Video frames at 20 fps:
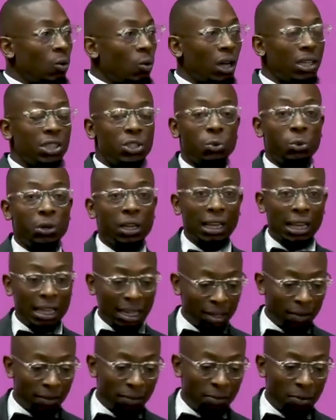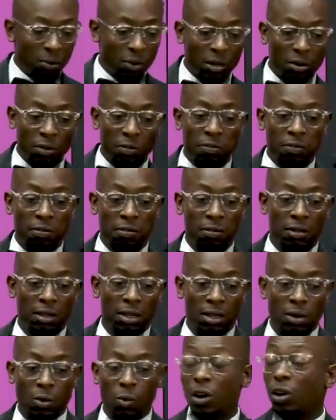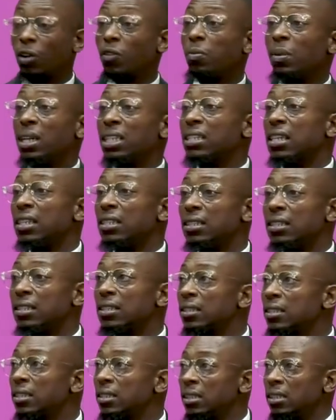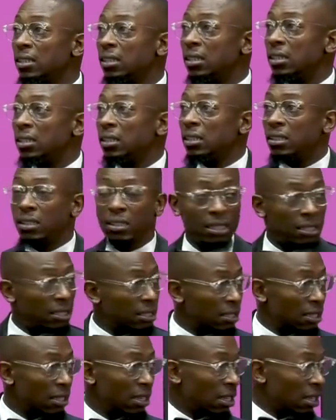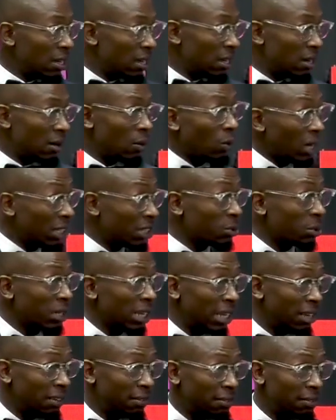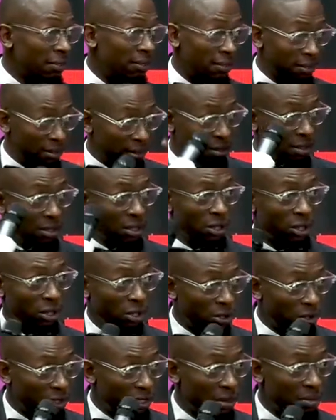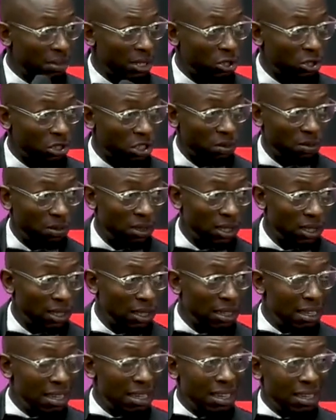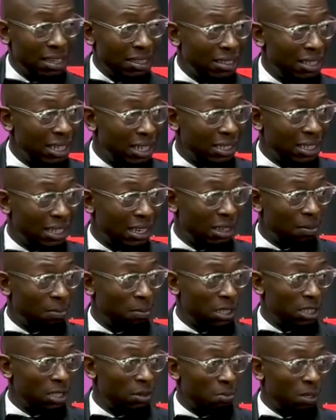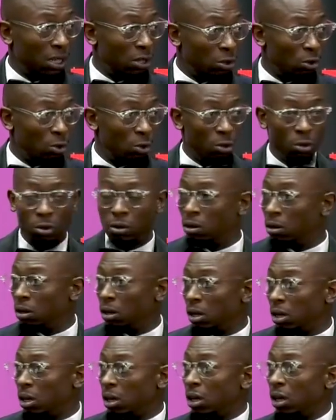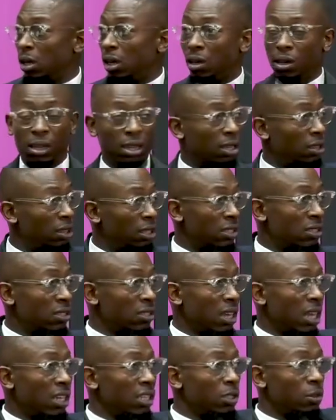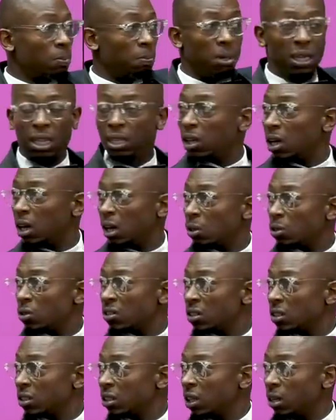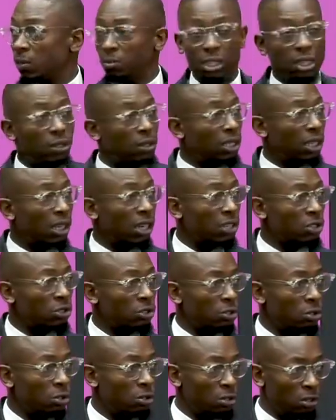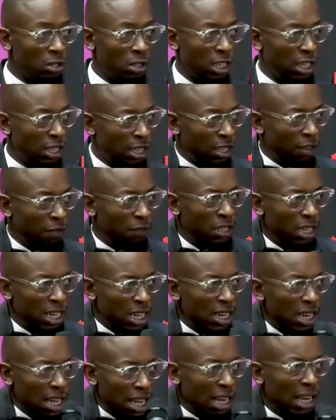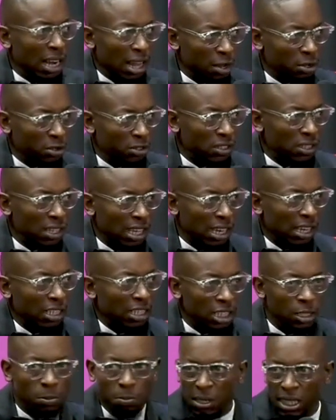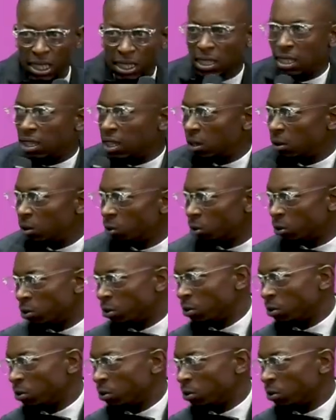Wallace, we're alive. One of my sons says, Wallace, we're alive. You know, it's a mentorship thing. Dad, can I please buy you this nice penthouse in Cape Town that I saw? If Dad allows, can I just buy it now?